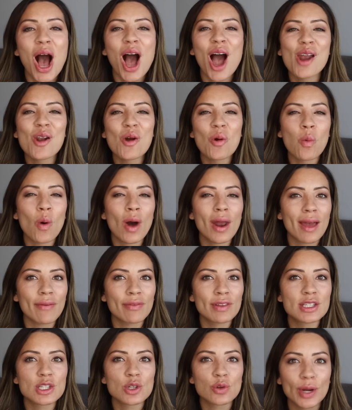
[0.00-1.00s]
I don't want to have
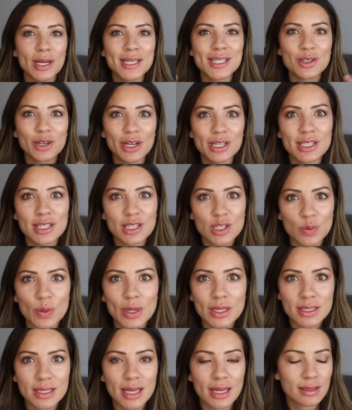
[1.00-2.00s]
these crazy, crazy
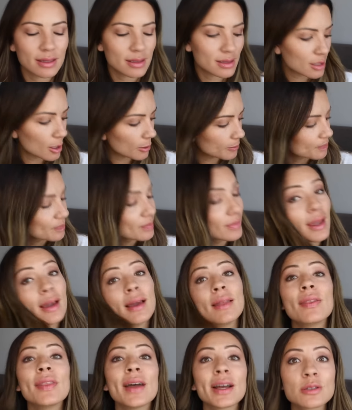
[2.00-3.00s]
sweet scents. So
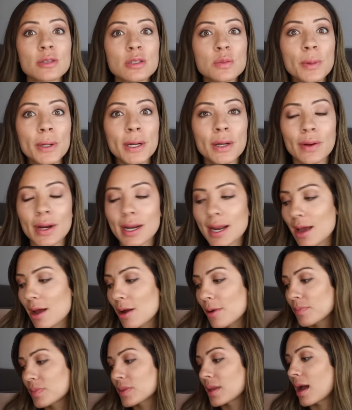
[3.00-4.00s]
that's what's burning right
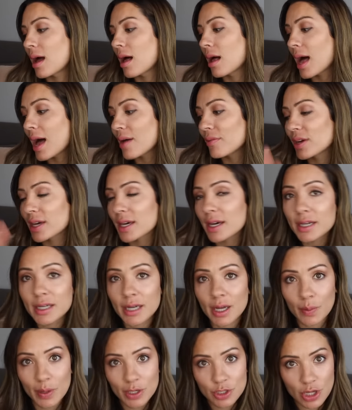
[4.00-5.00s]
now. I'll have like a
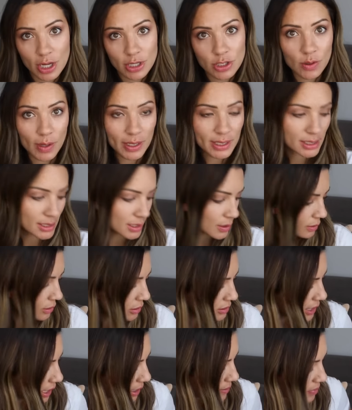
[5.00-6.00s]
cutaway shot so you guys can see what it
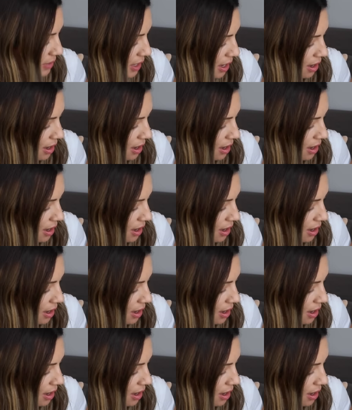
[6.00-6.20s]
looks like.